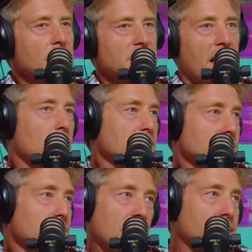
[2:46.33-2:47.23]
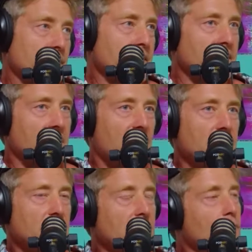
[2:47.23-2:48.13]
Which was great for me. Like, I
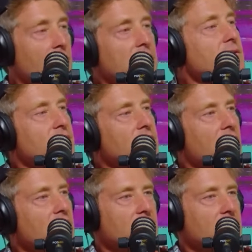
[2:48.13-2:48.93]
really wanted to do that.